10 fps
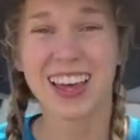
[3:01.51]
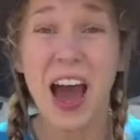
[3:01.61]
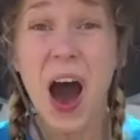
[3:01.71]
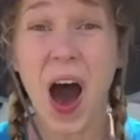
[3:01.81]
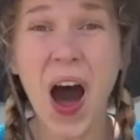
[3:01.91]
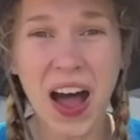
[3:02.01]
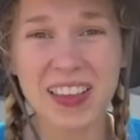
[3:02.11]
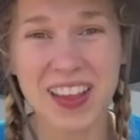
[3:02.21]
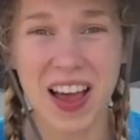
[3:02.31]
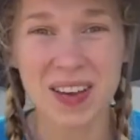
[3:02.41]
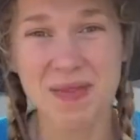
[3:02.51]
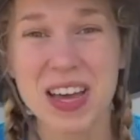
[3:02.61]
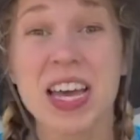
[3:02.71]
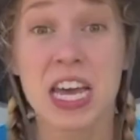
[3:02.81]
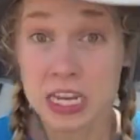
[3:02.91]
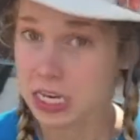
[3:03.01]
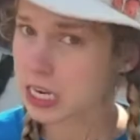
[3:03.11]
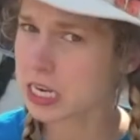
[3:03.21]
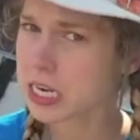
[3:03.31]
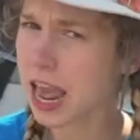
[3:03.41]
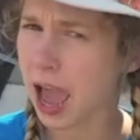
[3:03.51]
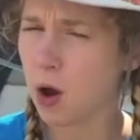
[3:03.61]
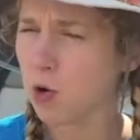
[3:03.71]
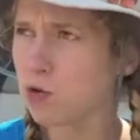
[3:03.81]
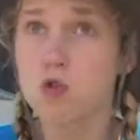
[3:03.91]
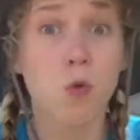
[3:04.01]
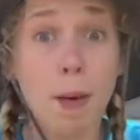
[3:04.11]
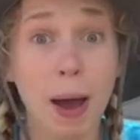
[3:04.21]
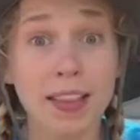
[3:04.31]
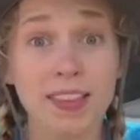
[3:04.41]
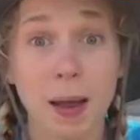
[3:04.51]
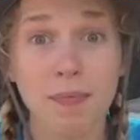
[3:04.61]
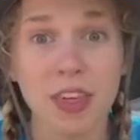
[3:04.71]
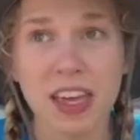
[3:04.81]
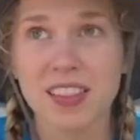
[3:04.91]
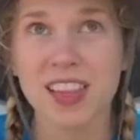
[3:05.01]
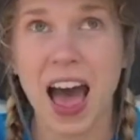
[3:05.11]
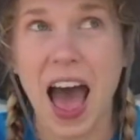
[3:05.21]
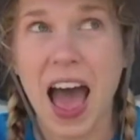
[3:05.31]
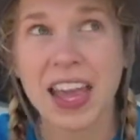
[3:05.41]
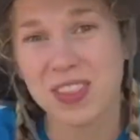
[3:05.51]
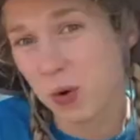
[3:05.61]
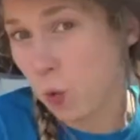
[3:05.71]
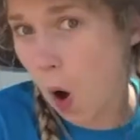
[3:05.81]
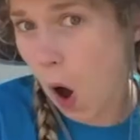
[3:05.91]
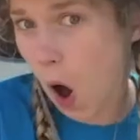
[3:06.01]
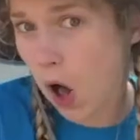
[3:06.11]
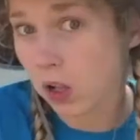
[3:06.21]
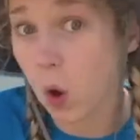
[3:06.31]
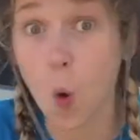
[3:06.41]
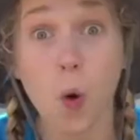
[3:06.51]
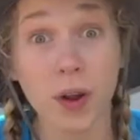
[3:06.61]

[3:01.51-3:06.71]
Awesome! Now drum on something, like the wall or a